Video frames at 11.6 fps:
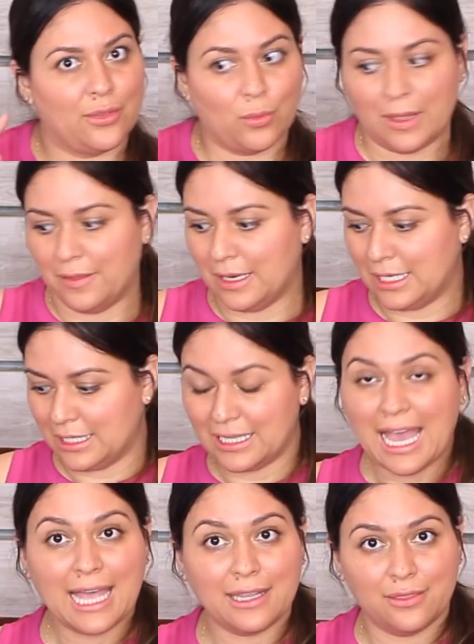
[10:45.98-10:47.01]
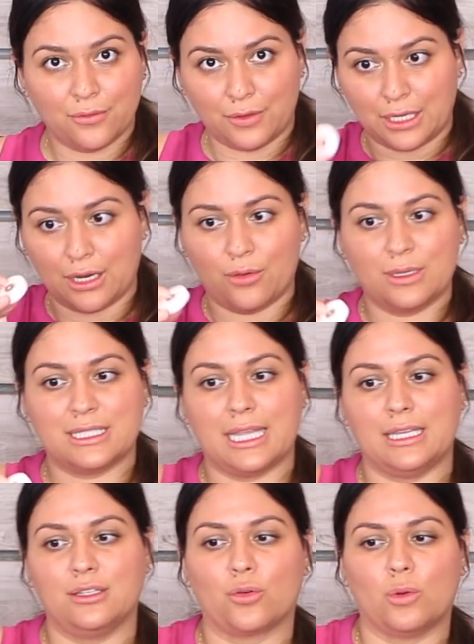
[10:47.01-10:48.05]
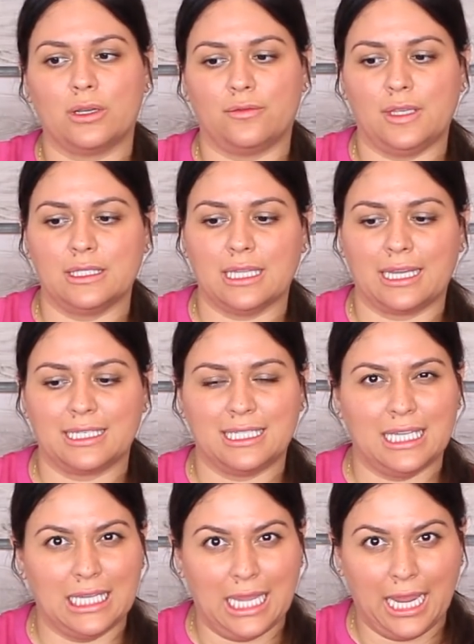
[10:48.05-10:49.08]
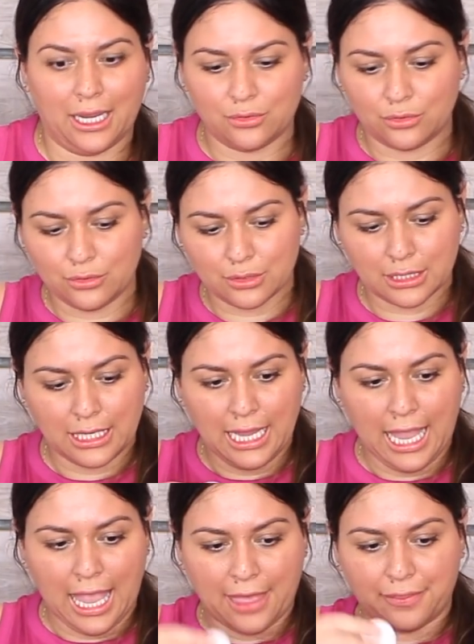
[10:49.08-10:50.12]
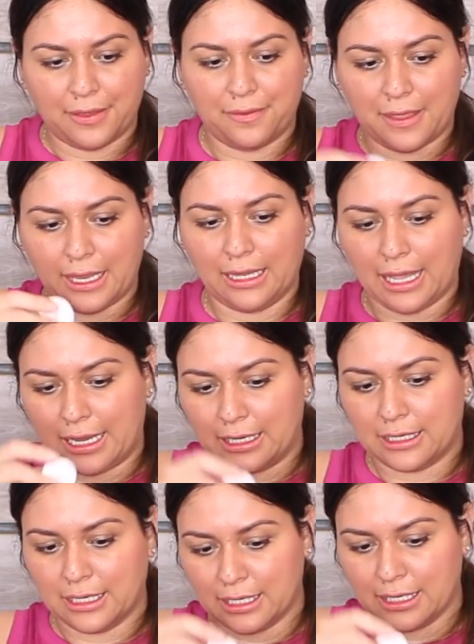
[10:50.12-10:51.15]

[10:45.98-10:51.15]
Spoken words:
And the way they did that in the video is they took one of these like tea candles, and then they like,